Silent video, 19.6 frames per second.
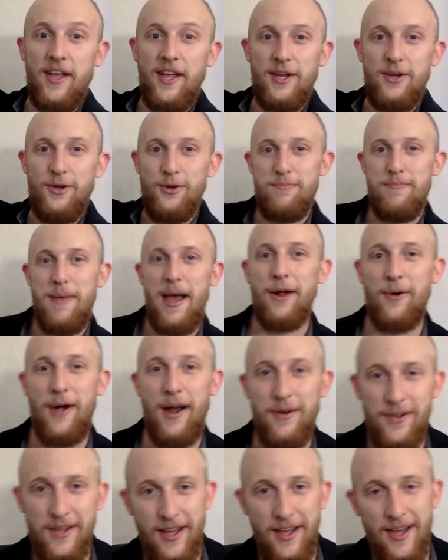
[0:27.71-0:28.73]
a new
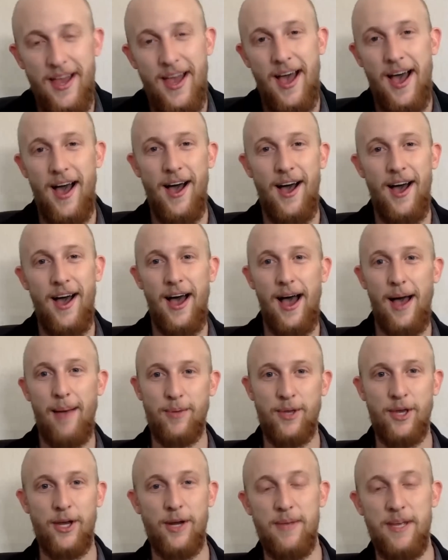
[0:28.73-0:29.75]
background.
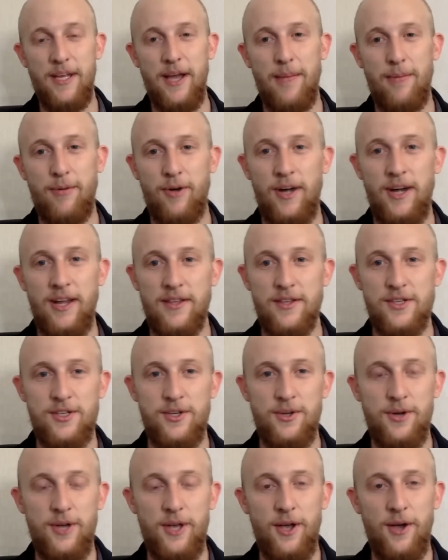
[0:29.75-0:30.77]
I'm going to be upgrading the
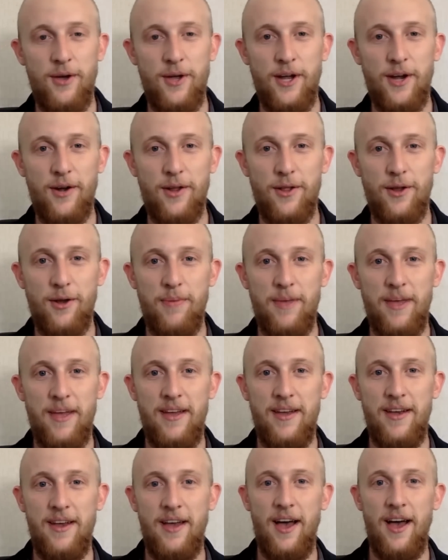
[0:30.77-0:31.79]
studio here a little
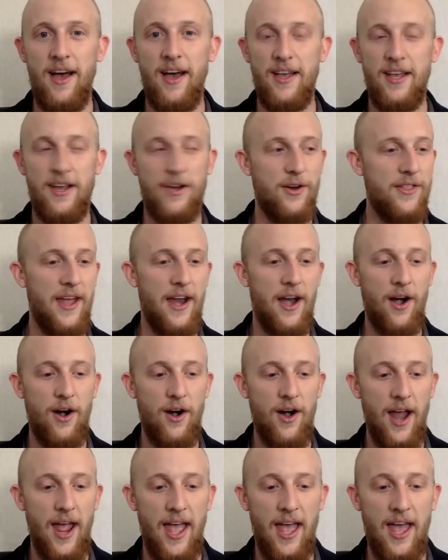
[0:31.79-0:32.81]
bit here and
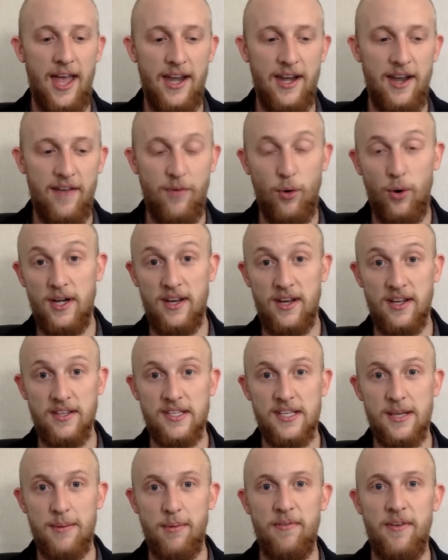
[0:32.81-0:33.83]
there, and I've already
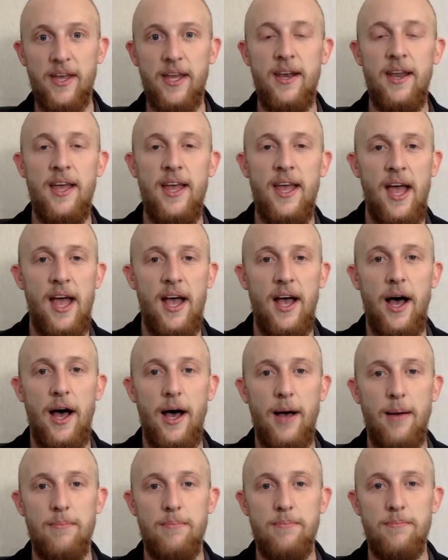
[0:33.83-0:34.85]
done some of it.
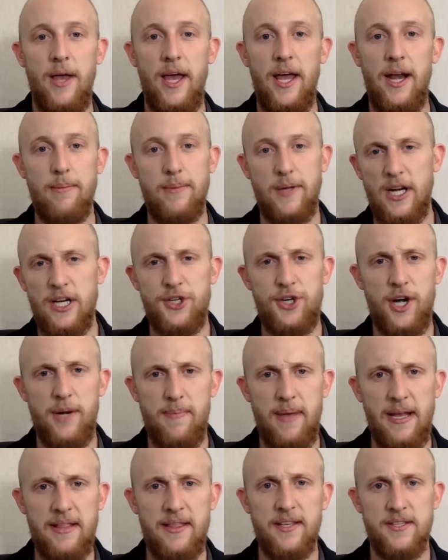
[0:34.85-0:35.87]
And I'm going to try to
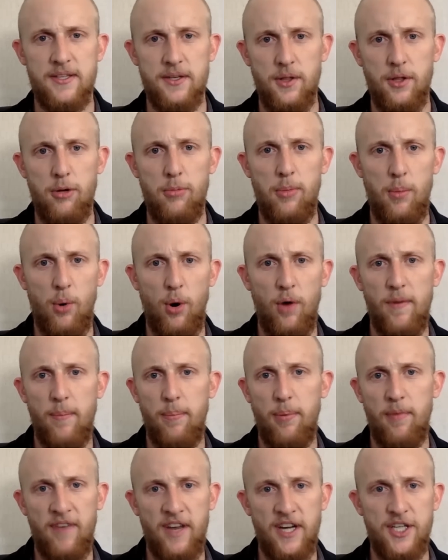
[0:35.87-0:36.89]
make this a little bit more of a
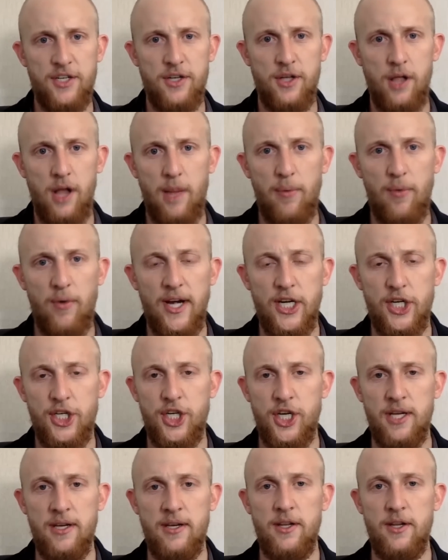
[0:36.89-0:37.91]
professional
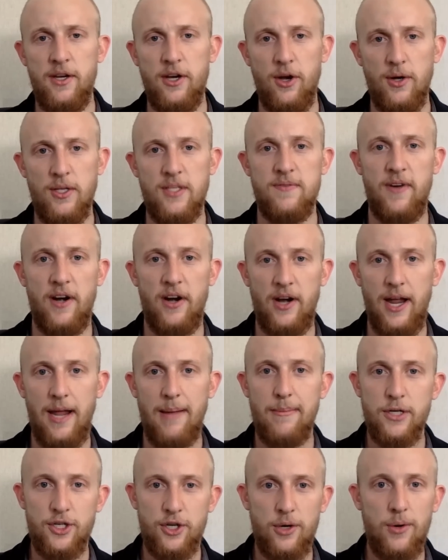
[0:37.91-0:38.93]
operation. You know, it's very
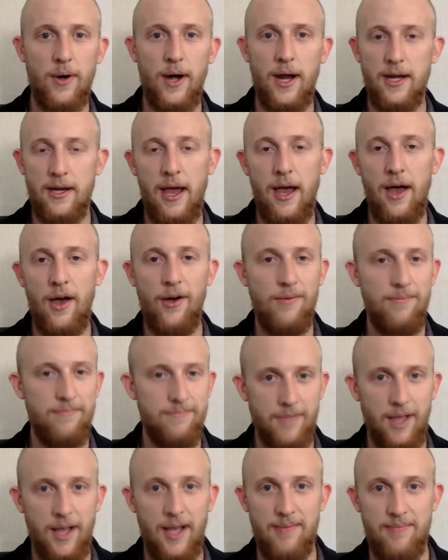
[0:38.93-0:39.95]
amateur right now.
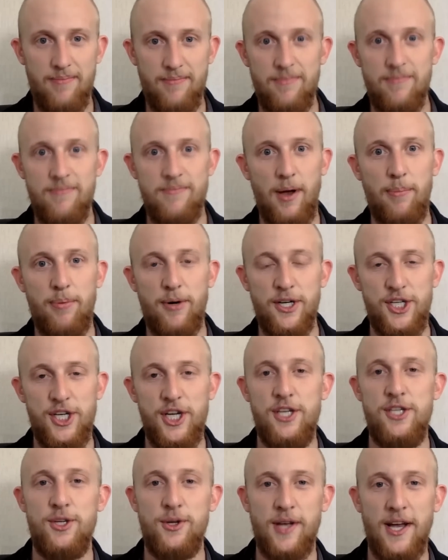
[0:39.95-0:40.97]
I
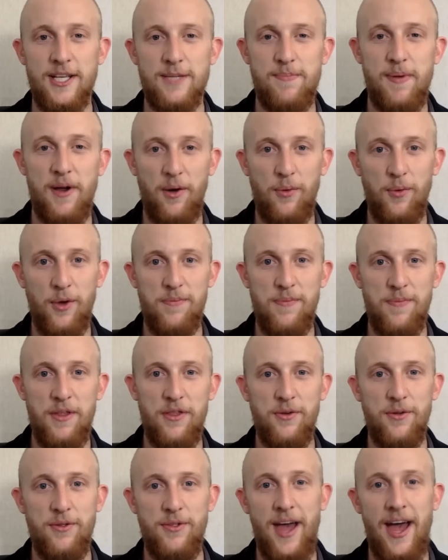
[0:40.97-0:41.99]
appreciate you guys bearing with me
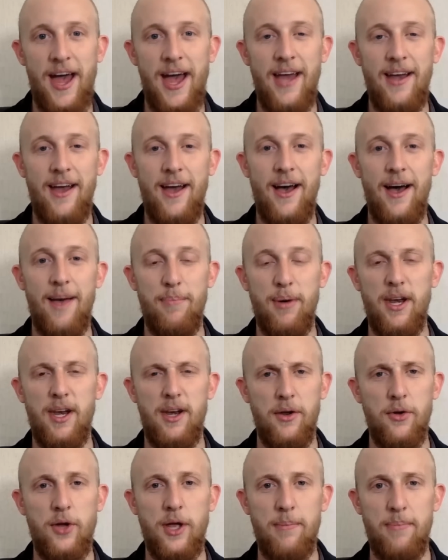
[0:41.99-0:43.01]
through that, but
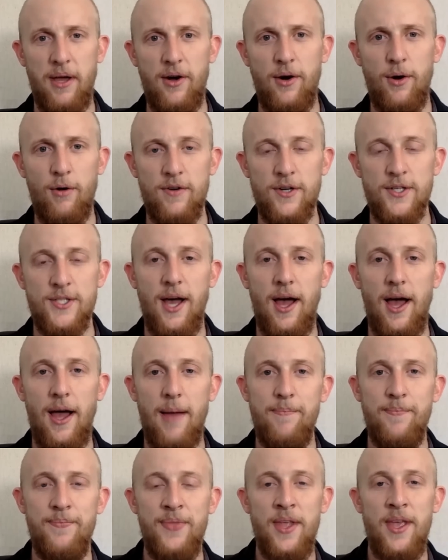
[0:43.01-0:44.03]
it'll get better over
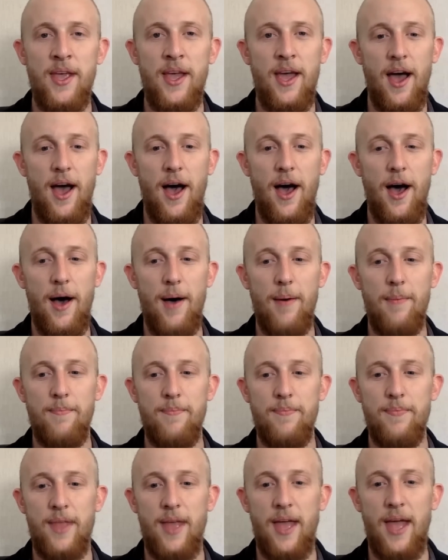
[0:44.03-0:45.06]
time.
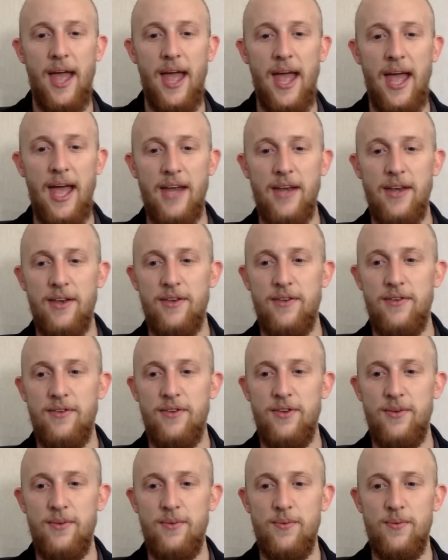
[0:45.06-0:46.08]
And
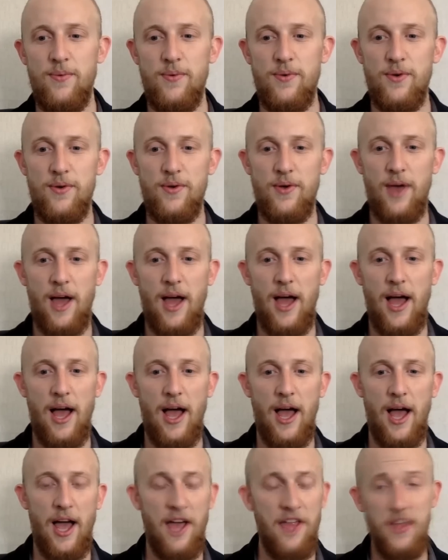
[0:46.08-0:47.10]

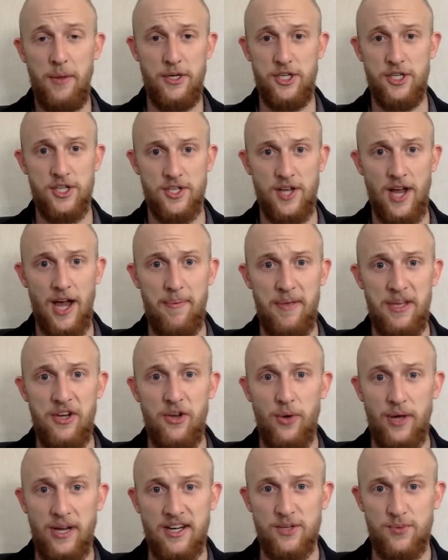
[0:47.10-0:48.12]
I think we should just hop
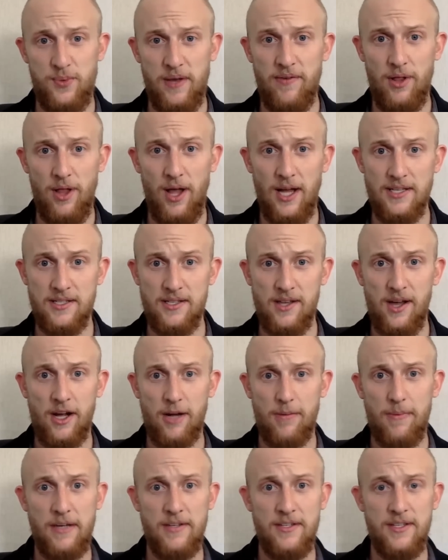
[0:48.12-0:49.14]
into it because we have a lot to
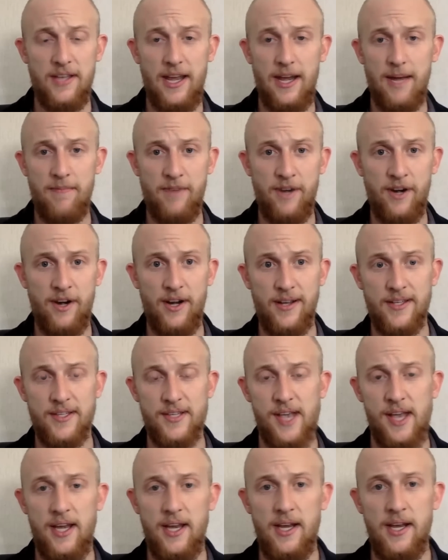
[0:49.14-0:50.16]
talk about today, and I'm very
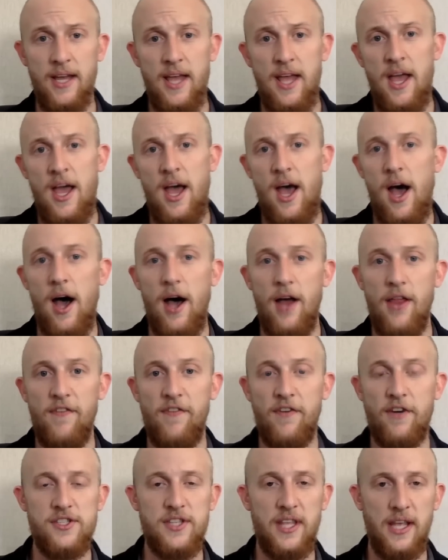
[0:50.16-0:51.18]
excited. The
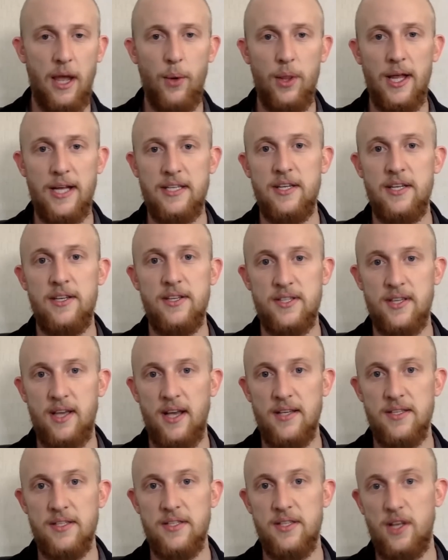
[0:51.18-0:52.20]
first thing I would like to
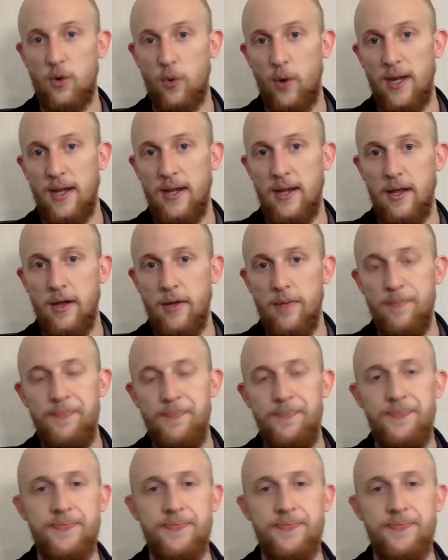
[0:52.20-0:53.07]
discuss is the grain deal.